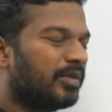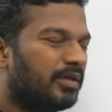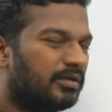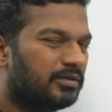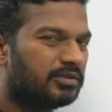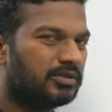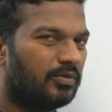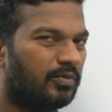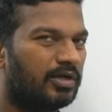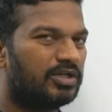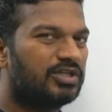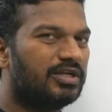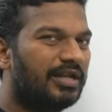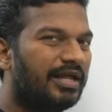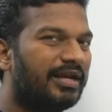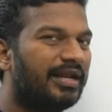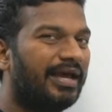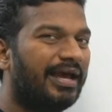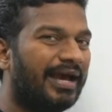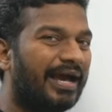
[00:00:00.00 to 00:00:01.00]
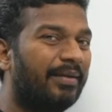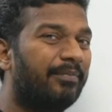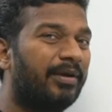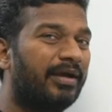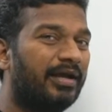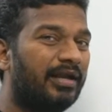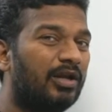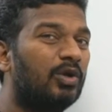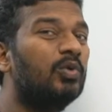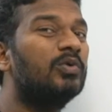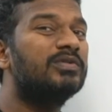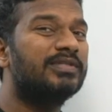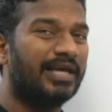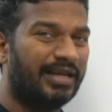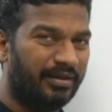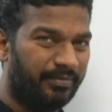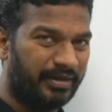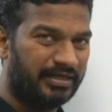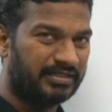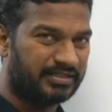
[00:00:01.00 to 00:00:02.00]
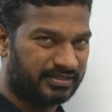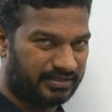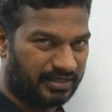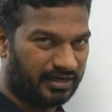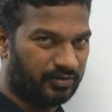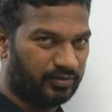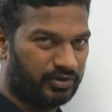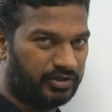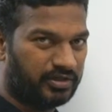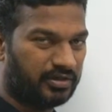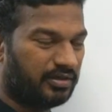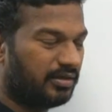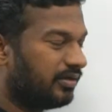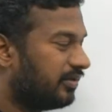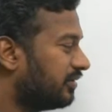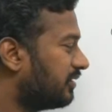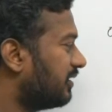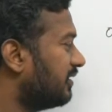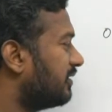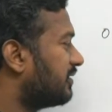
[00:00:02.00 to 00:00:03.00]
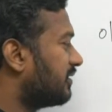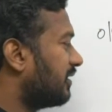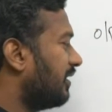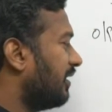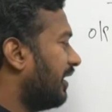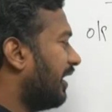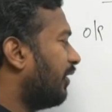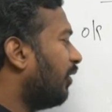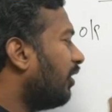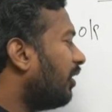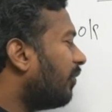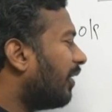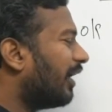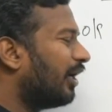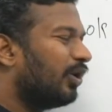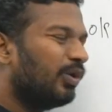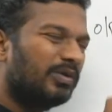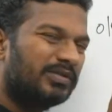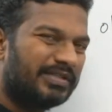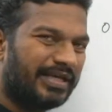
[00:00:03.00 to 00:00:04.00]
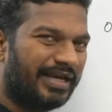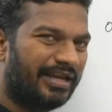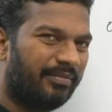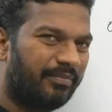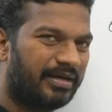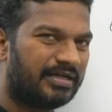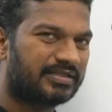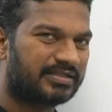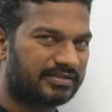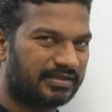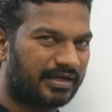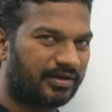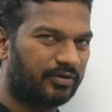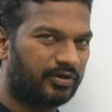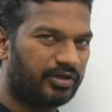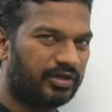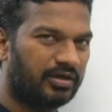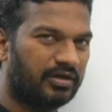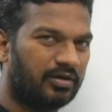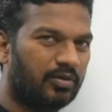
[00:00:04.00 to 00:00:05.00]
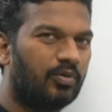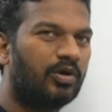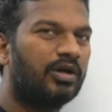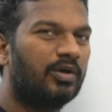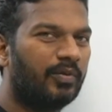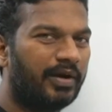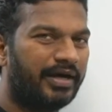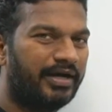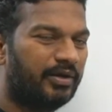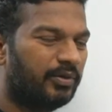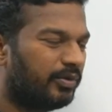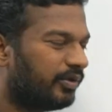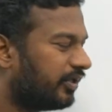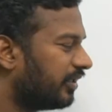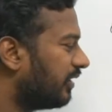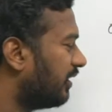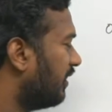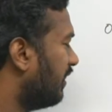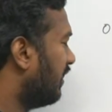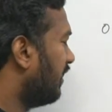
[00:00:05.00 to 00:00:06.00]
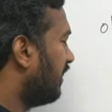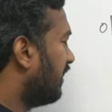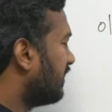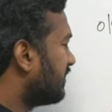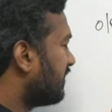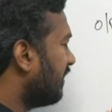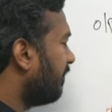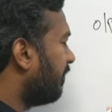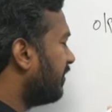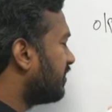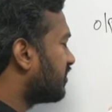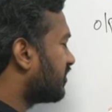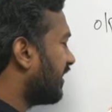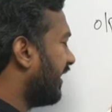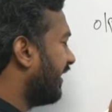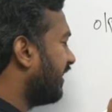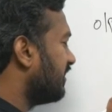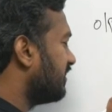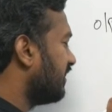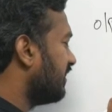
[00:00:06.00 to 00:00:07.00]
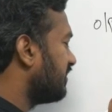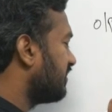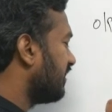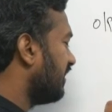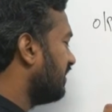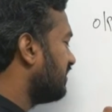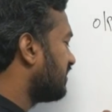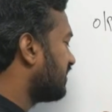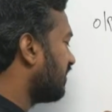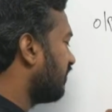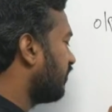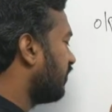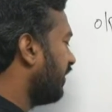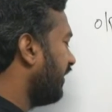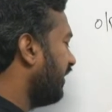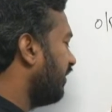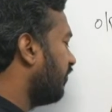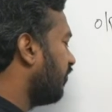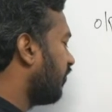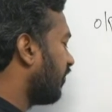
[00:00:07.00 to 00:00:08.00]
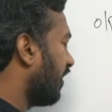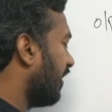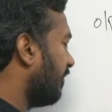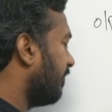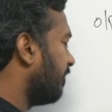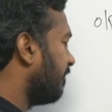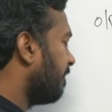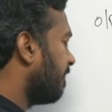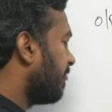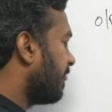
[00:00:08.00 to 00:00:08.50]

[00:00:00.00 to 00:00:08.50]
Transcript: So original array, I may lose elements now here. Since I don't want to lose the elements now here, what do I do here? A simple strategy is, instead of going from